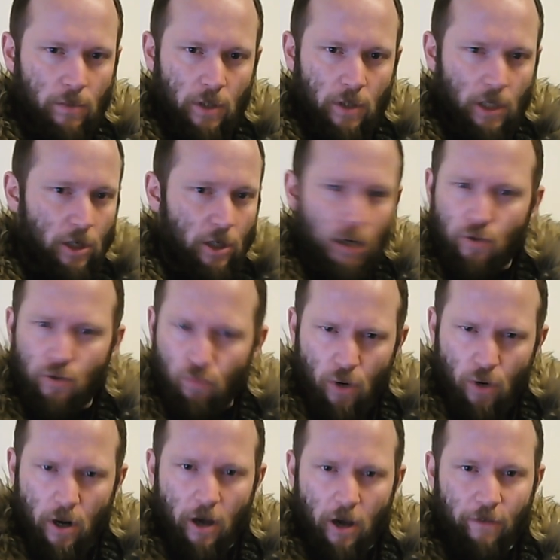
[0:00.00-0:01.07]
It doesn't
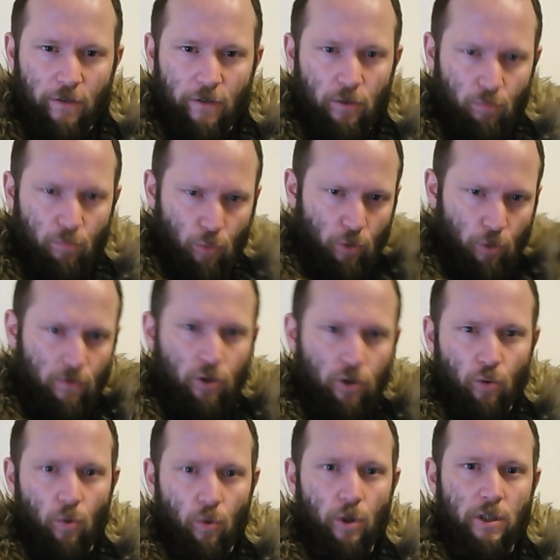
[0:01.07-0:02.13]
run off, it moves
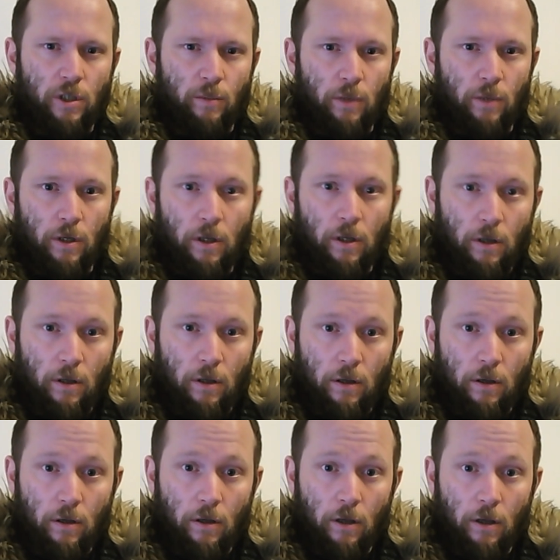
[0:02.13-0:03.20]
towards him. And
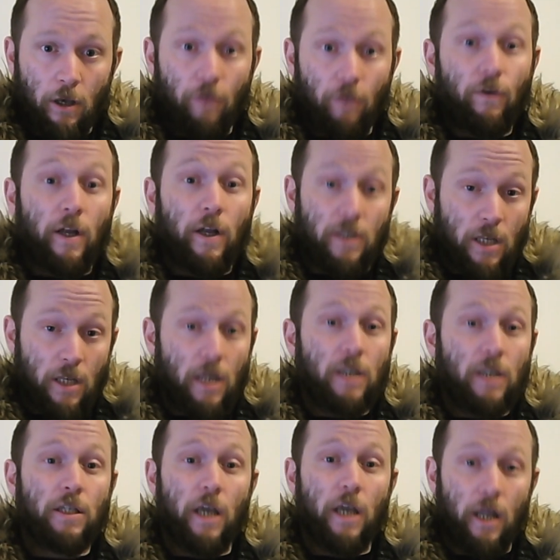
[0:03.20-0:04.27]
he finds that
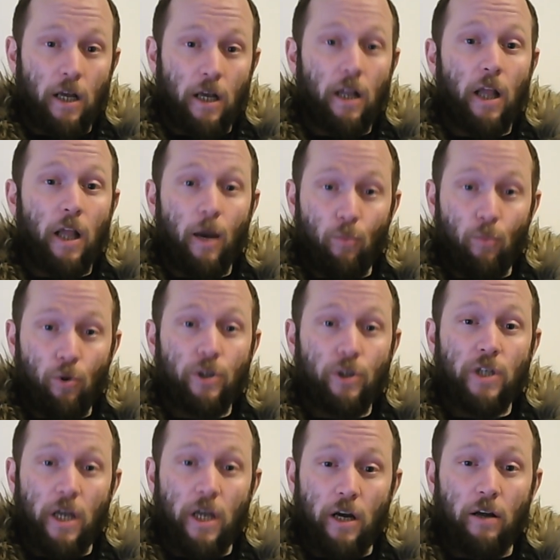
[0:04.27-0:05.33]
he's getting a lot more
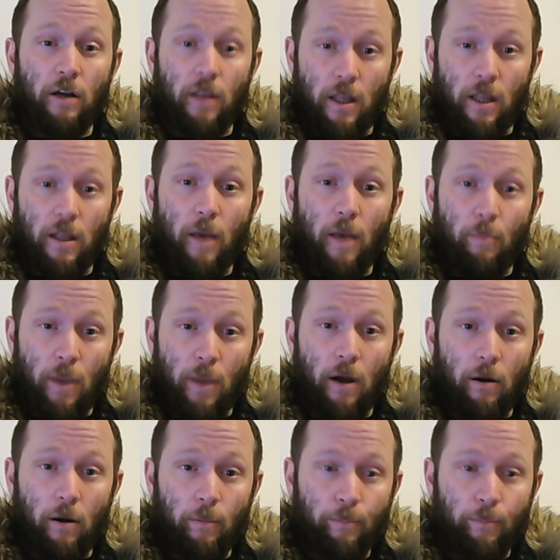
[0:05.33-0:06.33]
scared than that bear.